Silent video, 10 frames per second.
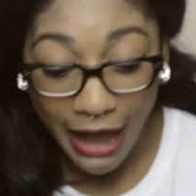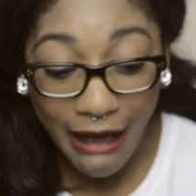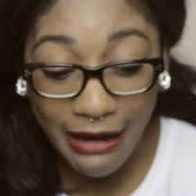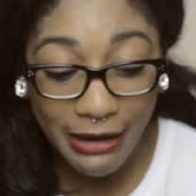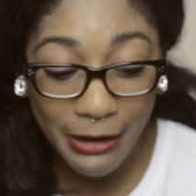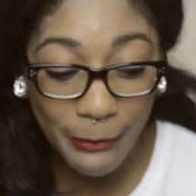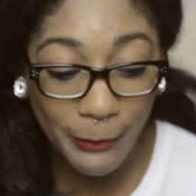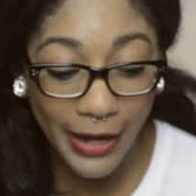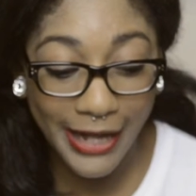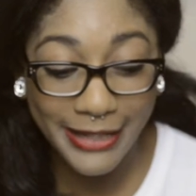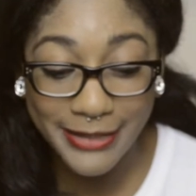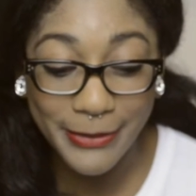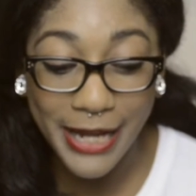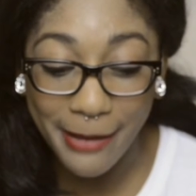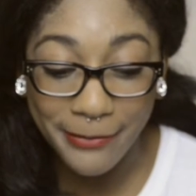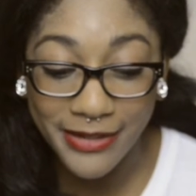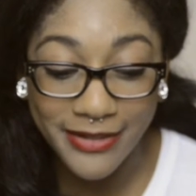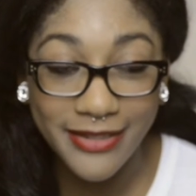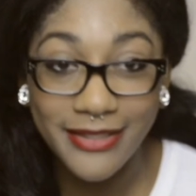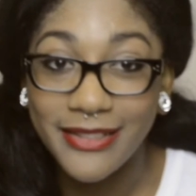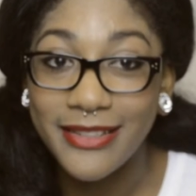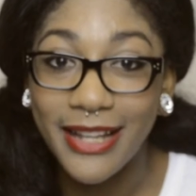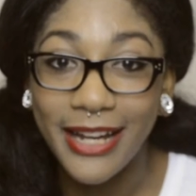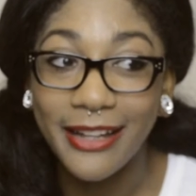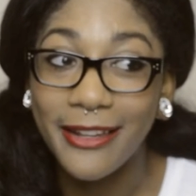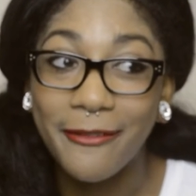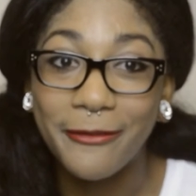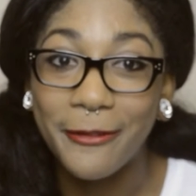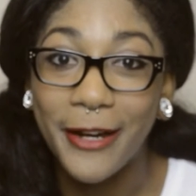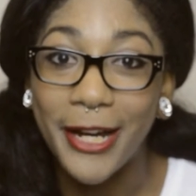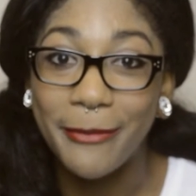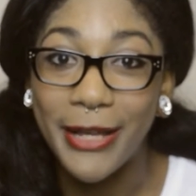I don't know why. It's been happening since like 11th grade,